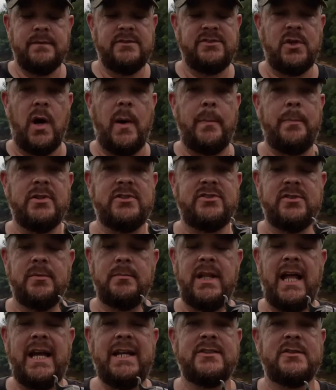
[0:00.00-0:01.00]
So I put
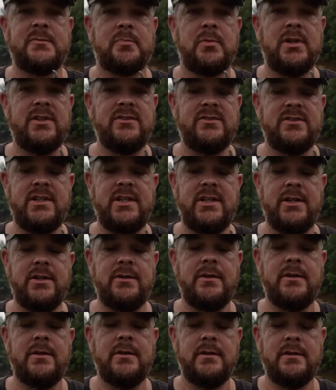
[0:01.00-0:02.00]
some light springs in
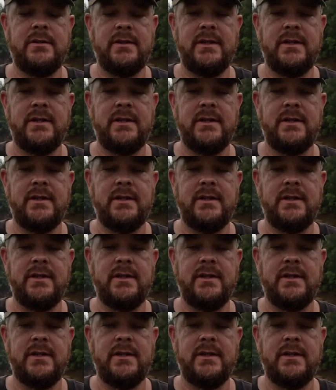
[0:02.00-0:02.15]
here,